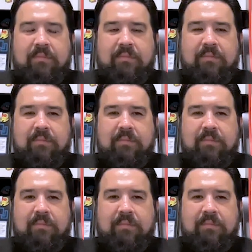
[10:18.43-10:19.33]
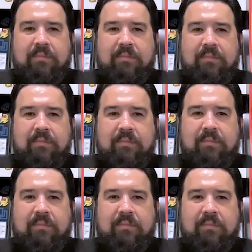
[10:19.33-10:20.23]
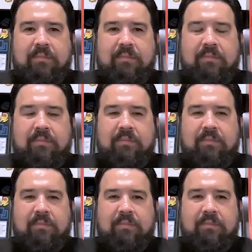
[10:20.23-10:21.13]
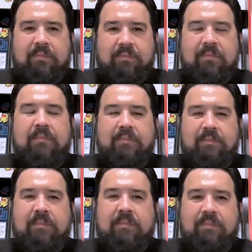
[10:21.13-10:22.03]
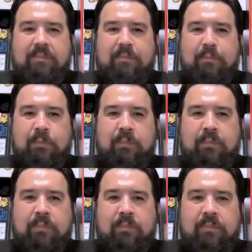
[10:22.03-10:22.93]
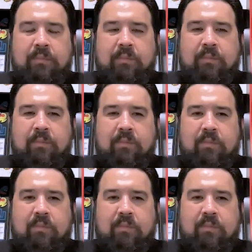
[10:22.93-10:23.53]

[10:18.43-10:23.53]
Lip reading: (silent)